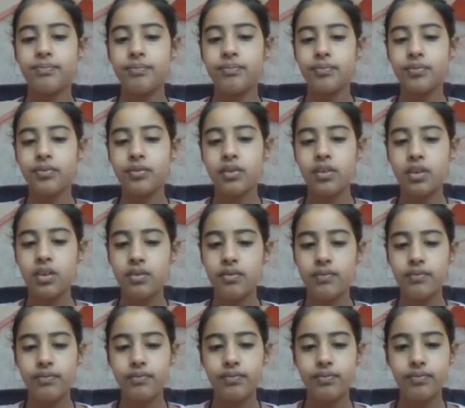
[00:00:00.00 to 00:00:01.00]

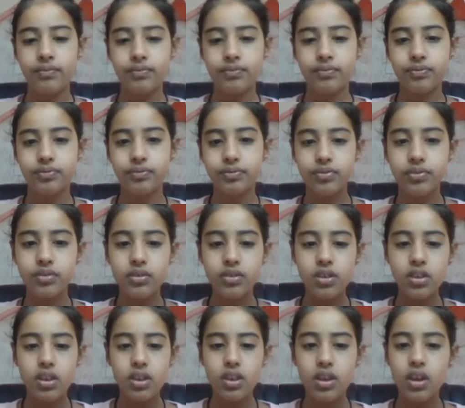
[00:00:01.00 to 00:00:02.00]

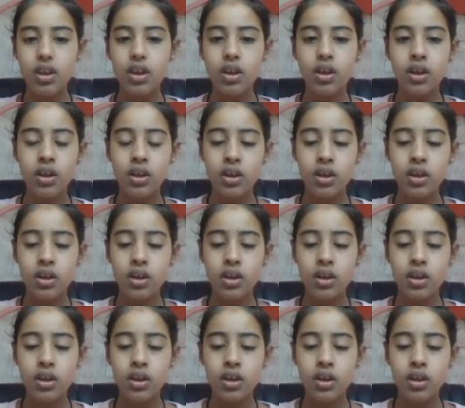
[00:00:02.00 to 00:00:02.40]
(no one is talking)